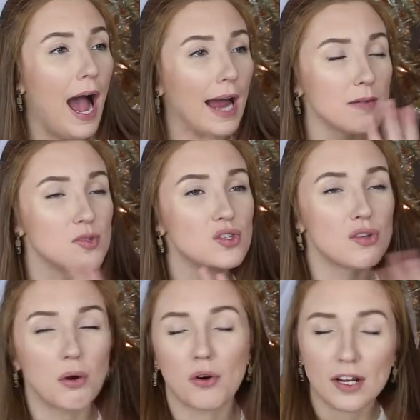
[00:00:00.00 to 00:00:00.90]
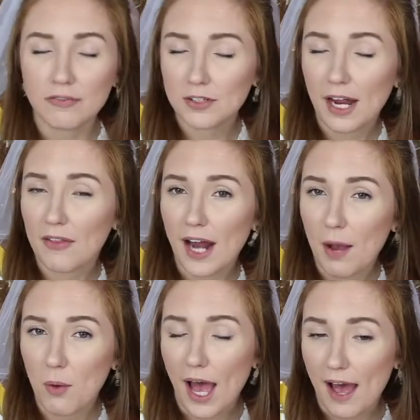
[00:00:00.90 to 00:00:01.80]
I am so grateful now that
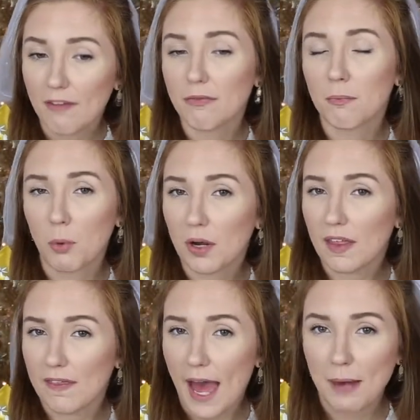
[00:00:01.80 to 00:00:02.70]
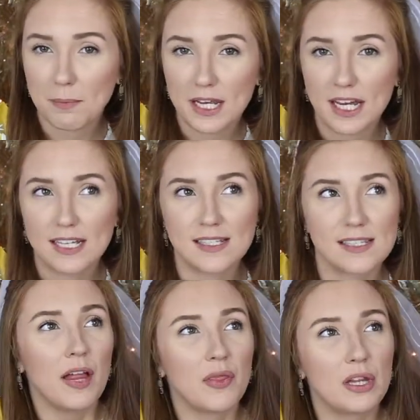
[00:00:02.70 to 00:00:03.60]
I will have more than that
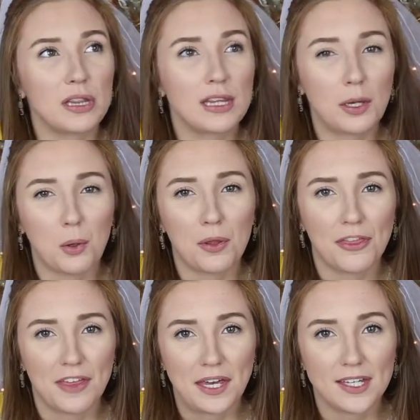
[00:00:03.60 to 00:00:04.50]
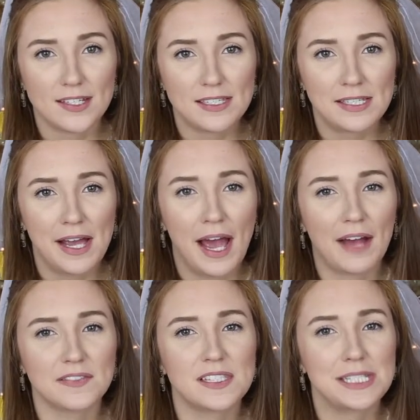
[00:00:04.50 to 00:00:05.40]
because the little things
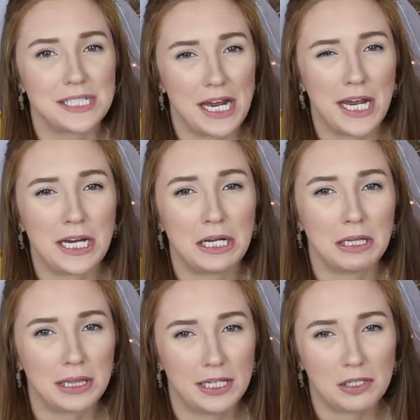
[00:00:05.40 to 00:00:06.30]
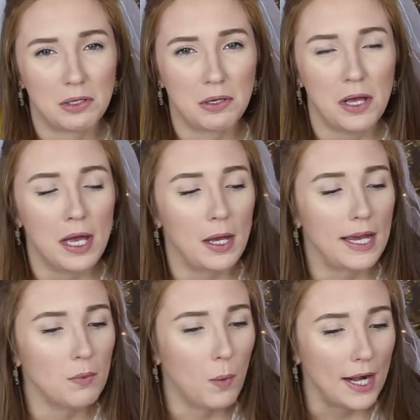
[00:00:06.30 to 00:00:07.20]
have stayed little
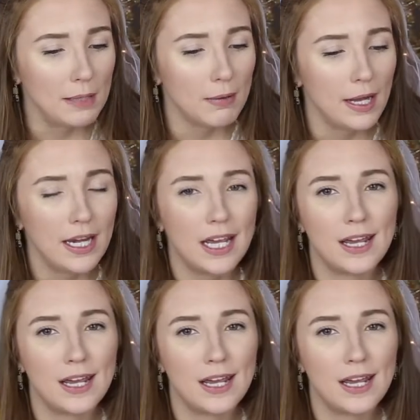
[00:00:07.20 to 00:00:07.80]
in wedding planning,